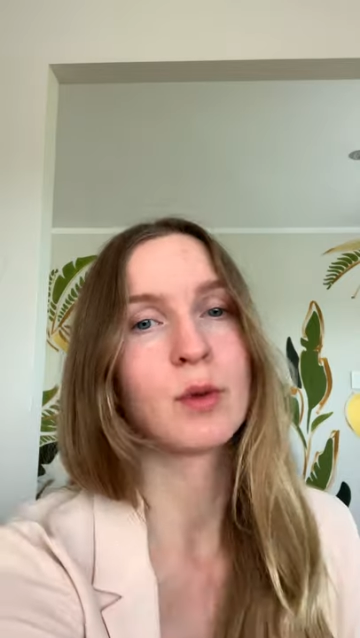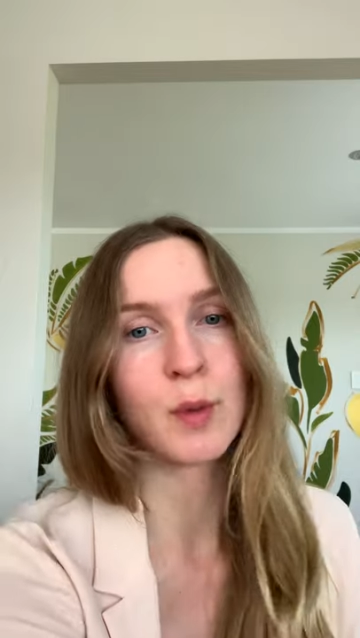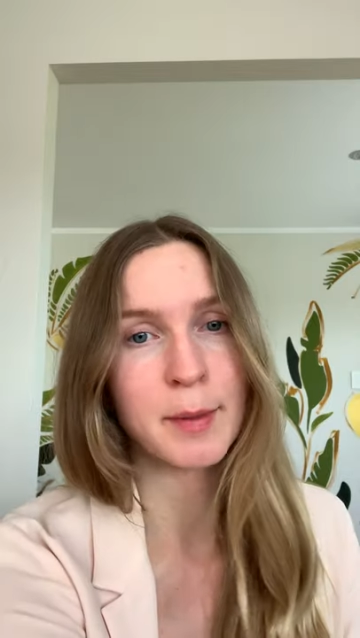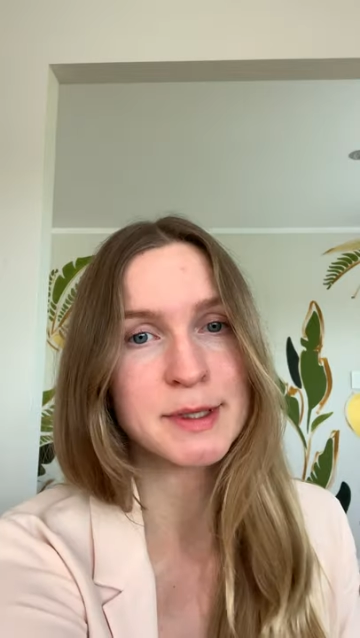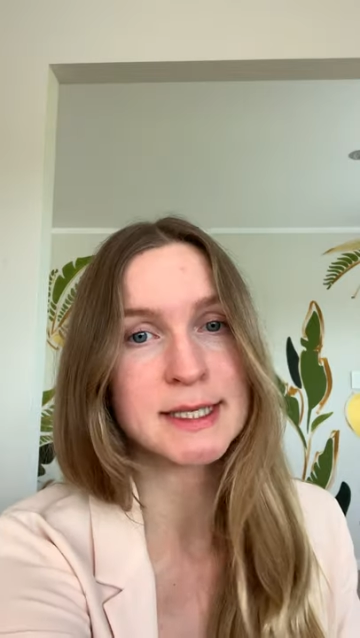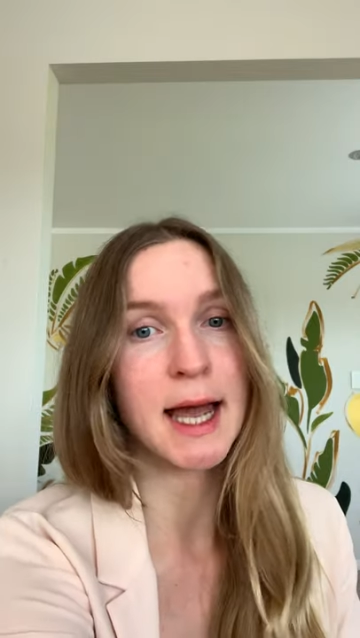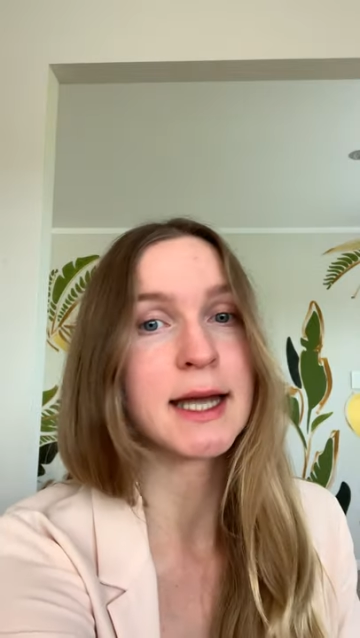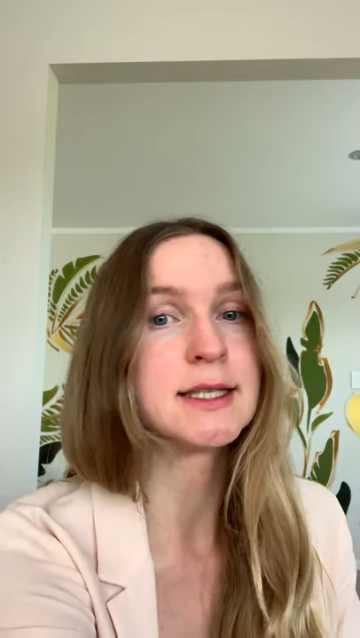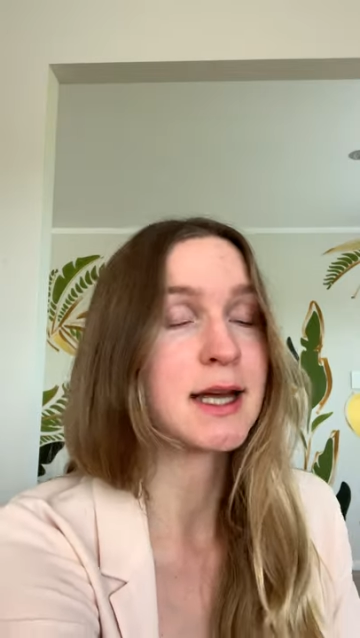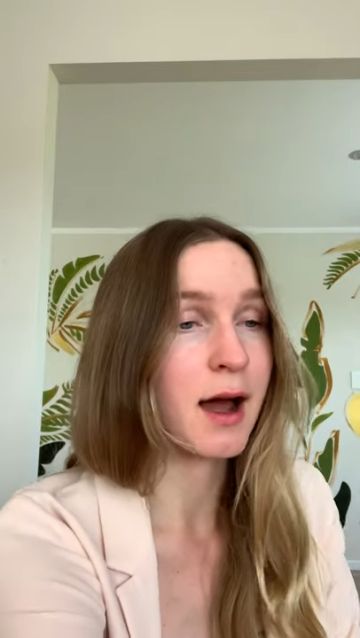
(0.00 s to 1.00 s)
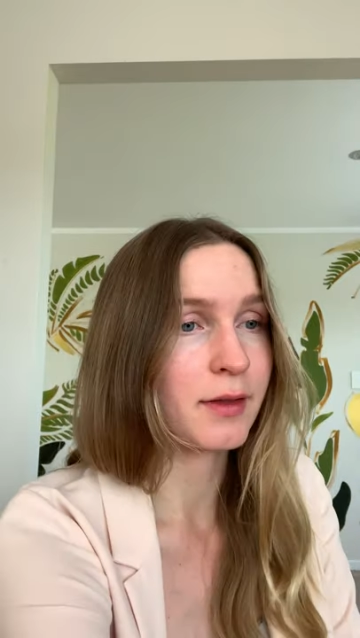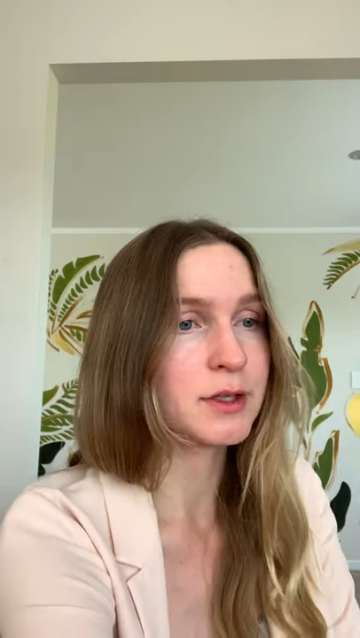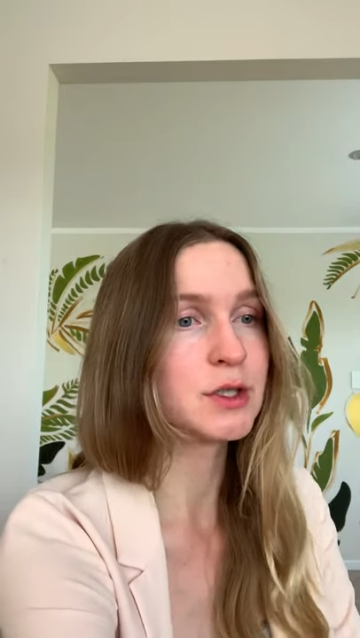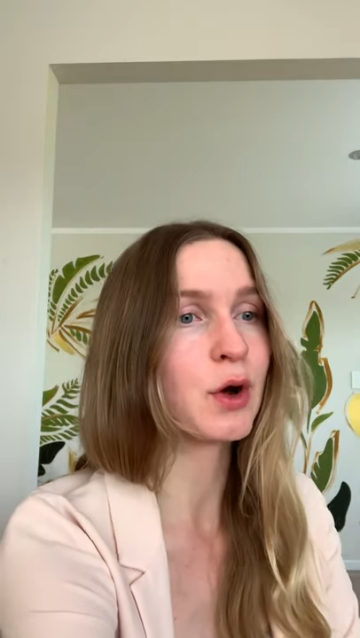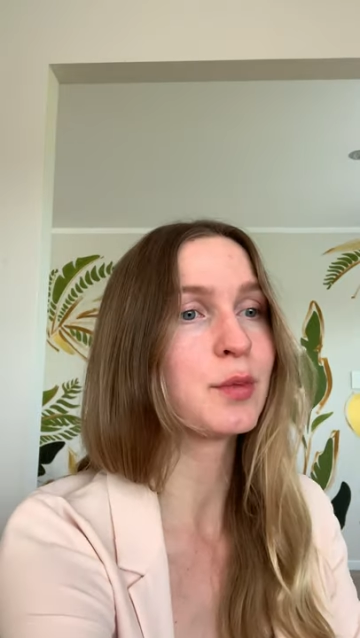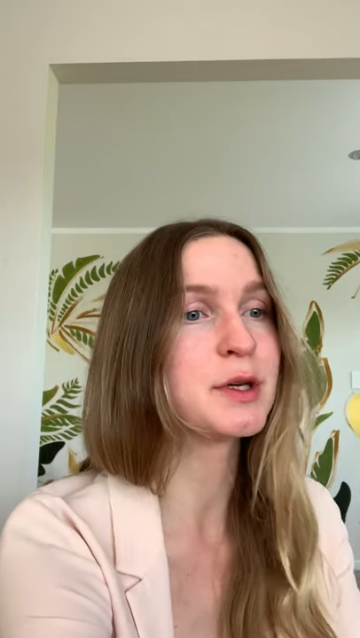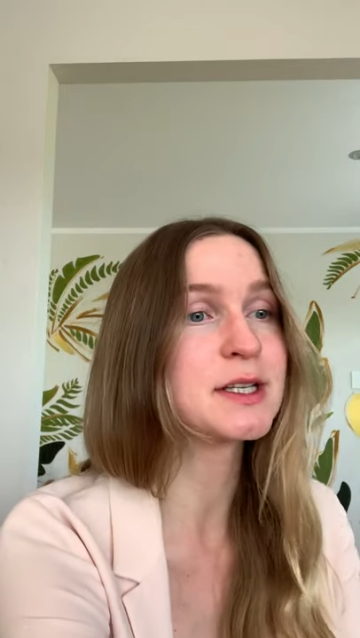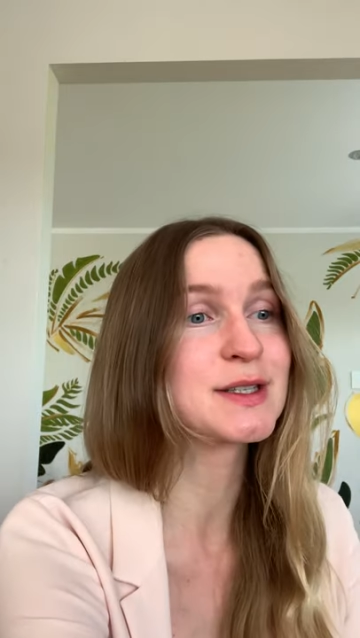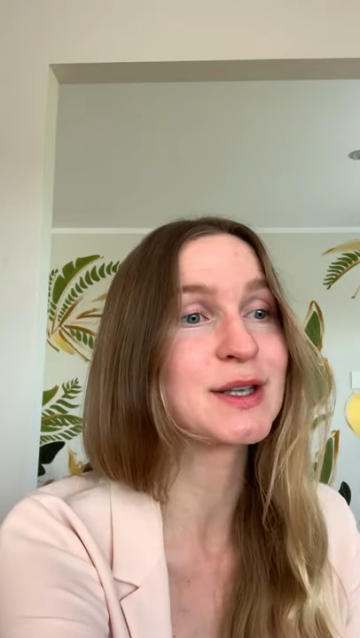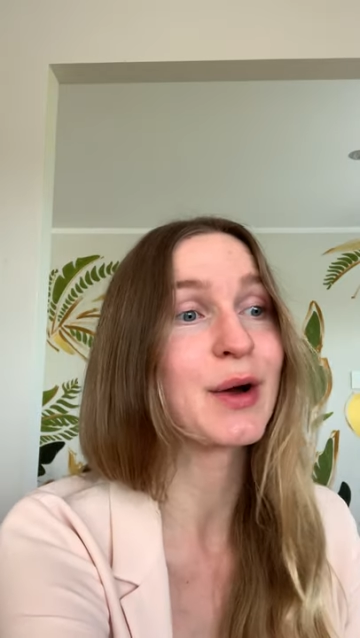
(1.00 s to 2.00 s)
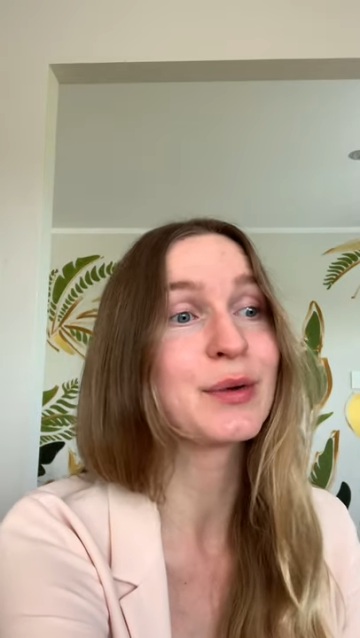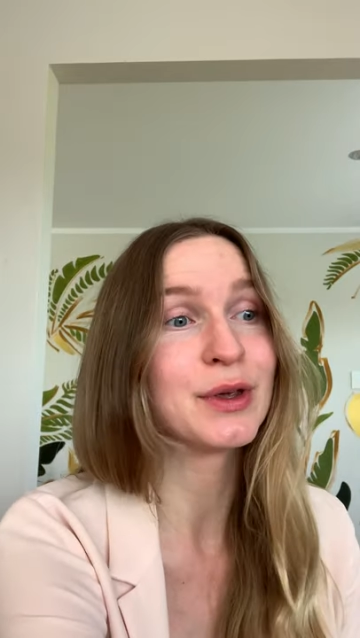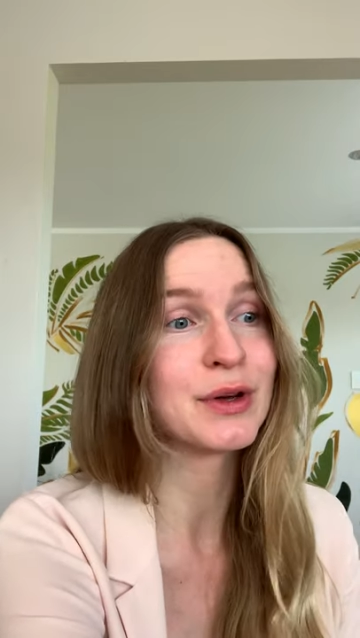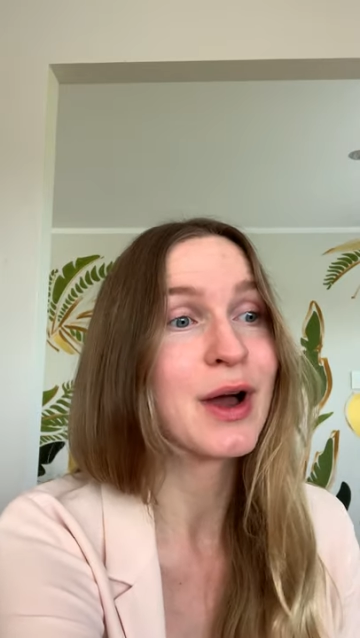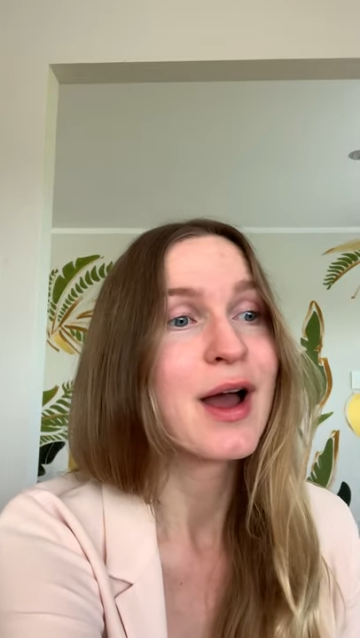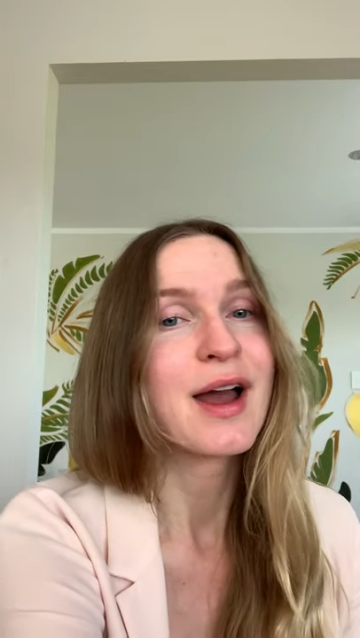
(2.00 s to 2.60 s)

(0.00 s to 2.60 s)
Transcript: website other topics so you